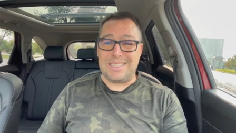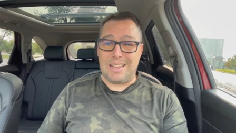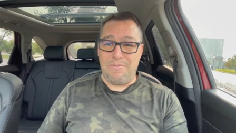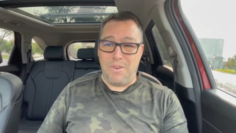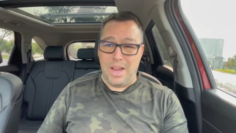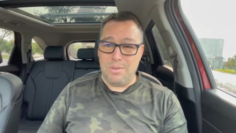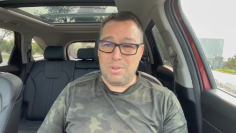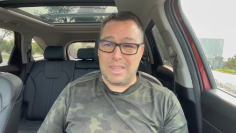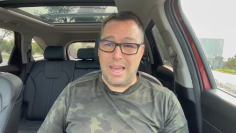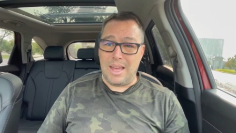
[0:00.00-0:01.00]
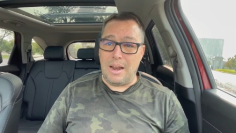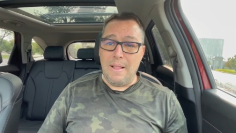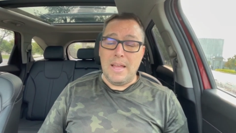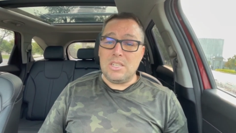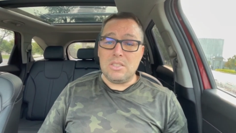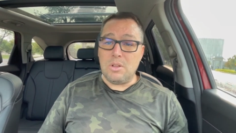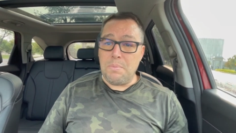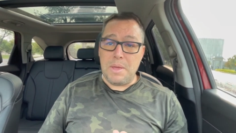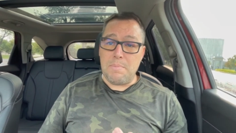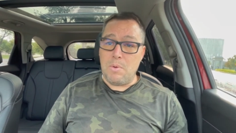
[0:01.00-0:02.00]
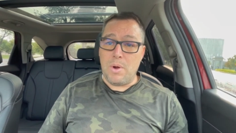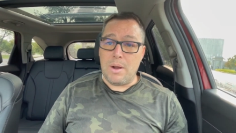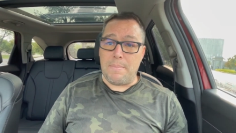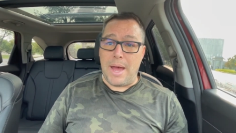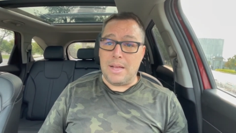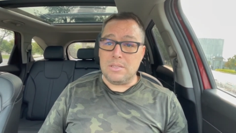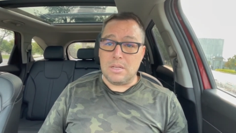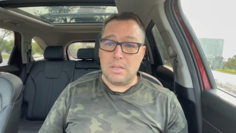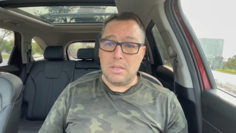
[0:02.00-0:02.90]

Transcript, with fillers: I'm fine with that. Just don't make me wear a mask